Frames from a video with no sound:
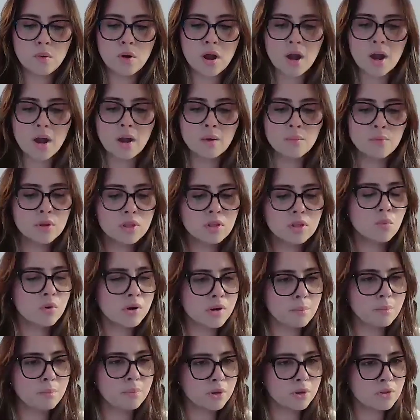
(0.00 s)
I really want
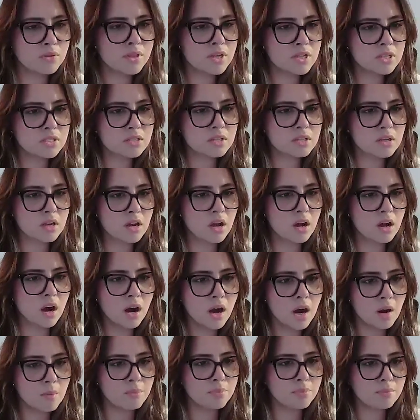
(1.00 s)
to build this
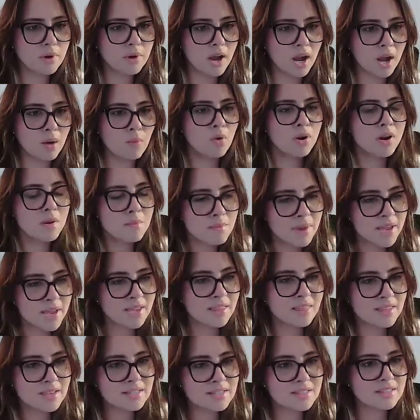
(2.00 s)
up. I want to
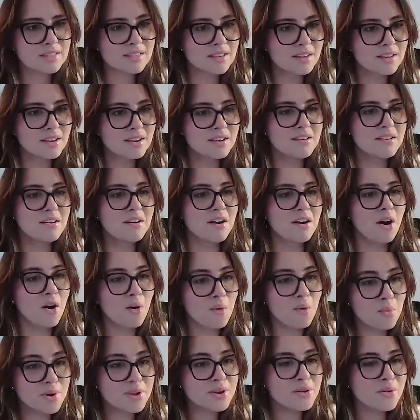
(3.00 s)
make this a
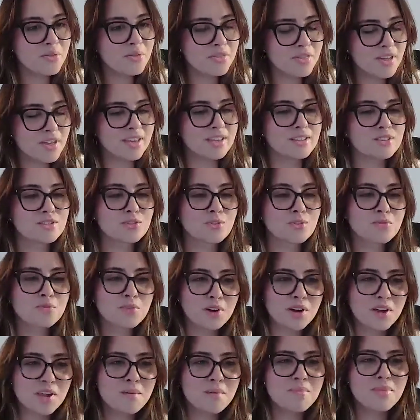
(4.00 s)
real thing. And so for
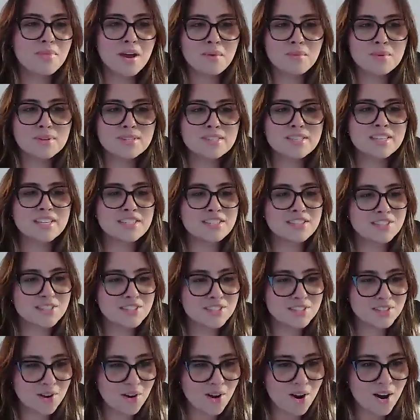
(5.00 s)
him, that was his
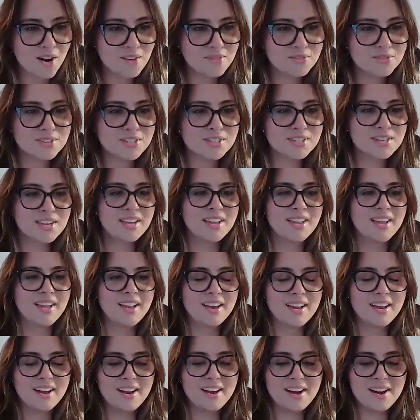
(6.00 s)
soft
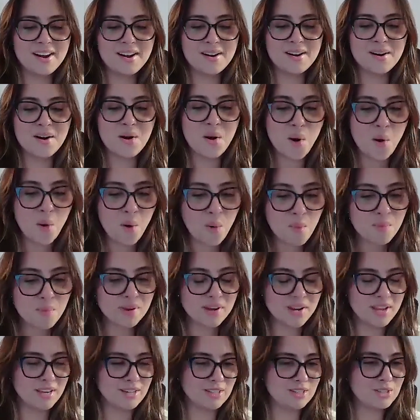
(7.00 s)

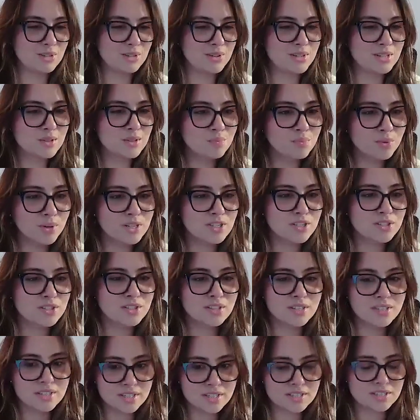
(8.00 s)
opening to his Bridge
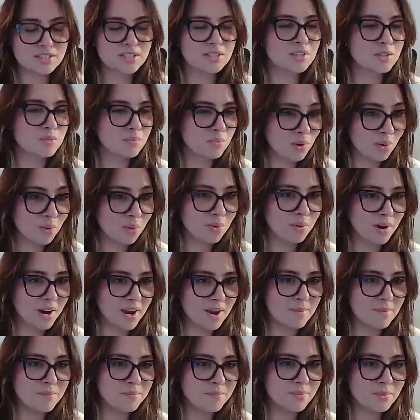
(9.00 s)
the Distance
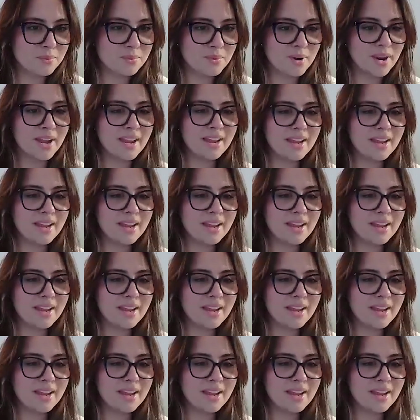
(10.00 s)
program, right?